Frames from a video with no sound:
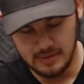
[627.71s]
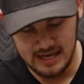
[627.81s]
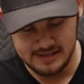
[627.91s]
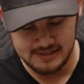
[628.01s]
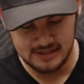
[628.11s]

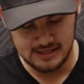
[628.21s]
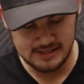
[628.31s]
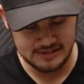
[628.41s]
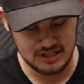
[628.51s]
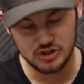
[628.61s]
amazing
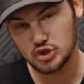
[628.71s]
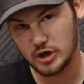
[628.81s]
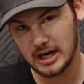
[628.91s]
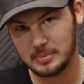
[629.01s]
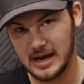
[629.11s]
is these
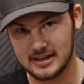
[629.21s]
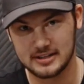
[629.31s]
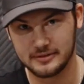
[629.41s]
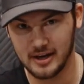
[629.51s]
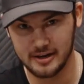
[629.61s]
TrekPak
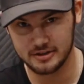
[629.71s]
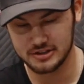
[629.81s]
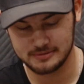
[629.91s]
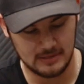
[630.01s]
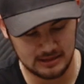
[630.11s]

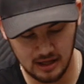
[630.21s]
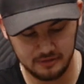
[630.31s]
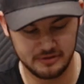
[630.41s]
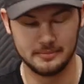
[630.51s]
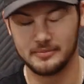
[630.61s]
dividers. I
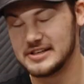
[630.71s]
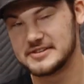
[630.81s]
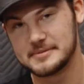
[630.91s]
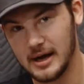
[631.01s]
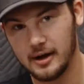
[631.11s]
love them. They
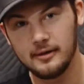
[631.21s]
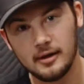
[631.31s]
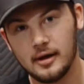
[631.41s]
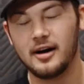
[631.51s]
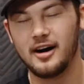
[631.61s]

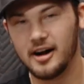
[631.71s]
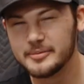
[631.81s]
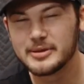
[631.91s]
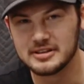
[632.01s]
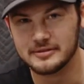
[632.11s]
smell
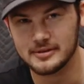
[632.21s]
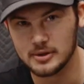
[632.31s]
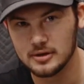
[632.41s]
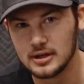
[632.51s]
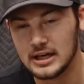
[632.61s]

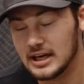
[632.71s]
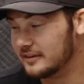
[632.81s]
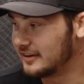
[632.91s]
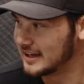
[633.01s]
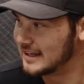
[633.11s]
unbelievable.
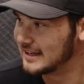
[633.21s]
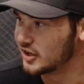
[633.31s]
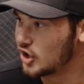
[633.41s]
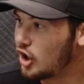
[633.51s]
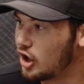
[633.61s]
If I could get a
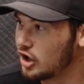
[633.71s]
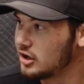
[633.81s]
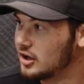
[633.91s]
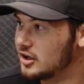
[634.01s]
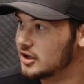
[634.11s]

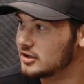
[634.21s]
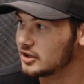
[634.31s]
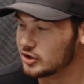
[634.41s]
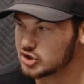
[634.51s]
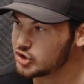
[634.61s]
car,
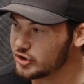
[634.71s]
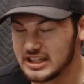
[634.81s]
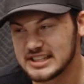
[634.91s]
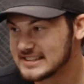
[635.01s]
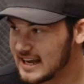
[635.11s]
little
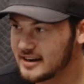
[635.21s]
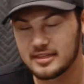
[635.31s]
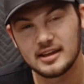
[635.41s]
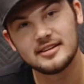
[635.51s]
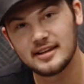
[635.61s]
tree scent
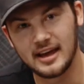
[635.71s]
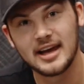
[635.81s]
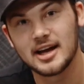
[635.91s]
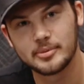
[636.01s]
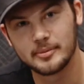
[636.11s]
thing to
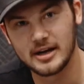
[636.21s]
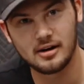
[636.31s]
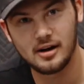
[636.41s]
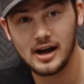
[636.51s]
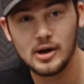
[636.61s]
hang up in my
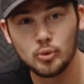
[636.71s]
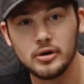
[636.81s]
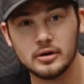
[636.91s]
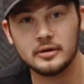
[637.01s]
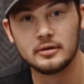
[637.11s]
car, I
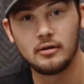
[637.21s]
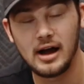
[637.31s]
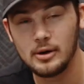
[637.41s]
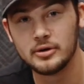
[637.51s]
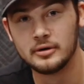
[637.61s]
would.
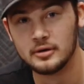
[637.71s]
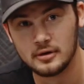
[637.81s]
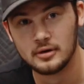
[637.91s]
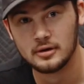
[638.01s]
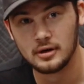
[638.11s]
I would
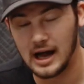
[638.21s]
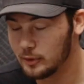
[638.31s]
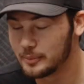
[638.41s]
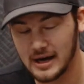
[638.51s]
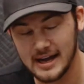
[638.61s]
I
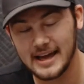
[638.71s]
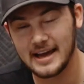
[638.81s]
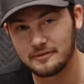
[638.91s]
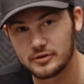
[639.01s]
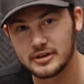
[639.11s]
would buy
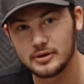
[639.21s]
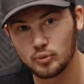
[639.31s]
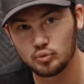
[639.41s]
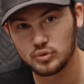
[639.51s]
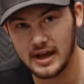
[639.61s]
every
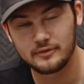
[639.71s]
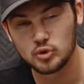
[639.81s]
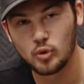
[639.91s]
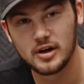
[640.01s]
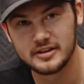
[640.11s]

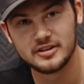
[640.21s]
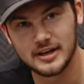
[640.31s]
everyone in the